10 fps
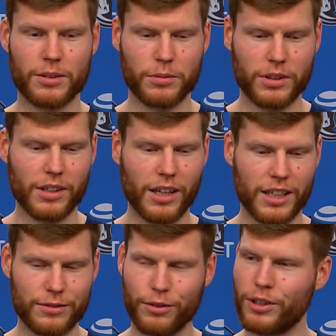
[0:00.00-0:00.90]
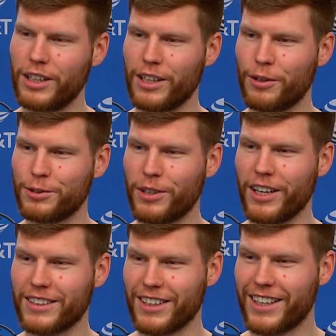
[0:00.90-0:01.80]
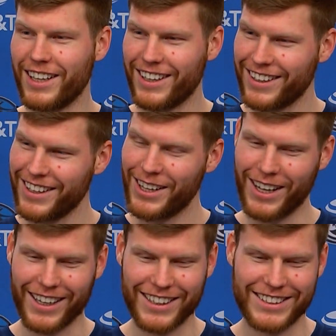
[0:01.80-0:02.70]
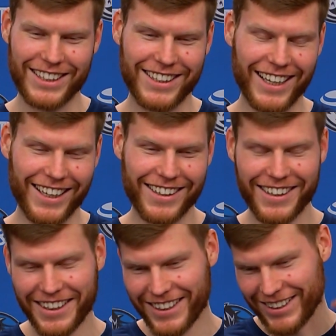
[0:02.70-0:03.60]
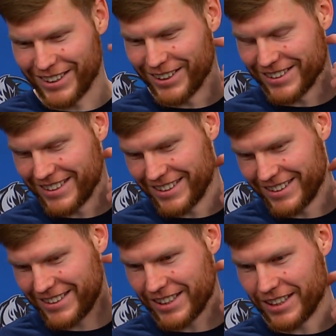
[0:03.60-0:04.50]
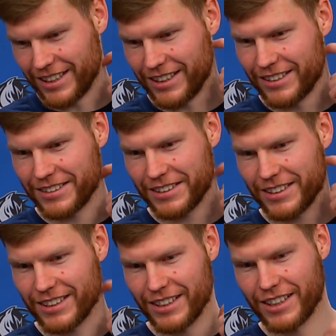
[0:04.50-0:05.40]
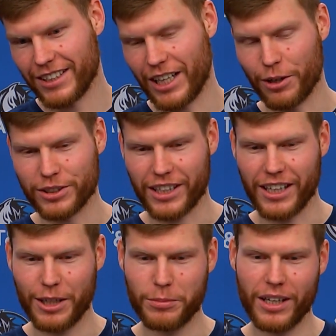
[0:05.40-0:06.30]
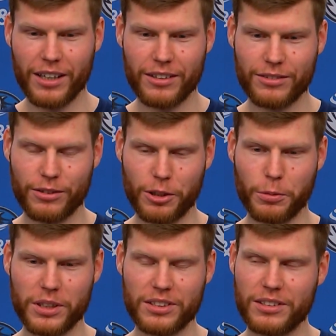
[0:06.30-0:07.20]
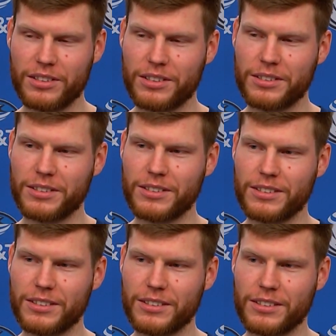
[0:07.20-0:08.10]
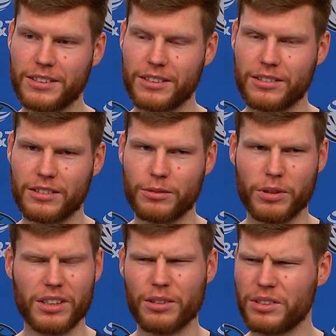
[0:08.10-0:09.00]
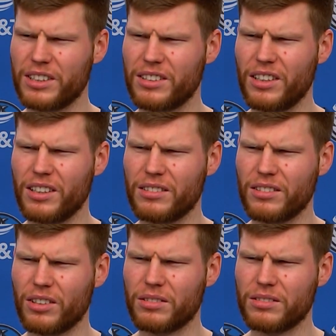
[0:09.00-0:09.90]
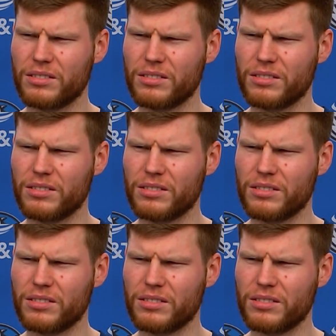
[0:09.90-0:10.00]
Well, the last 48 hours are hectic. I can say that, you know, since that was a game day for the Wizards. Wait, that was yesterday? No.